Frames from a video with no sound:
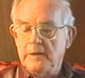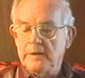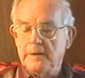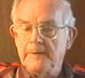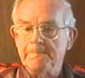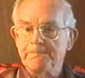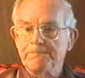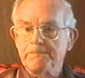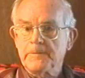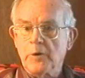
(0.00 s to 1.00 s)
And uh,
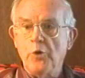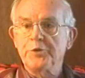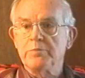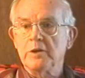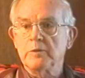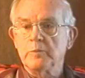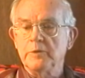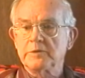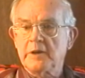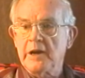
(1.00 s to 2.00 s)
Earl's brother
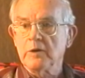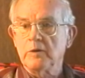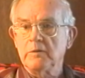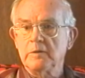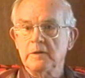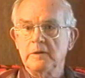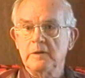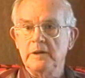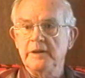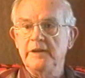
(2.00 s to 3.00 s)
was Carroll
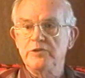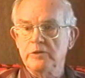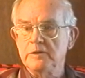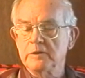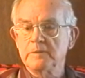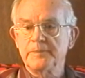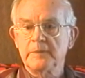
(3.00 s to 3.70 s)
Lee Jr.